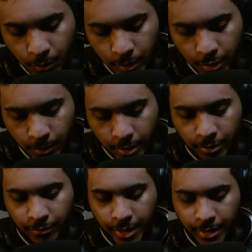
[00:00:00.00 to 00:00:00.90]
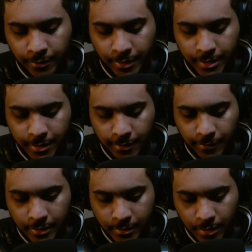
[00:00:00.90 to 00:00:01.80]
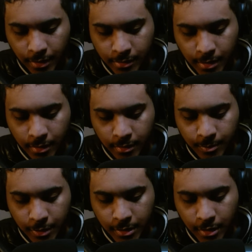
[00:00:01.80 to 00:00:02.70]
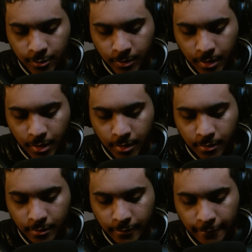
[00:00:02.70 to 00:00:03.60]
We do want to greatly raise defense. Yeah, let's get as much ki as we can.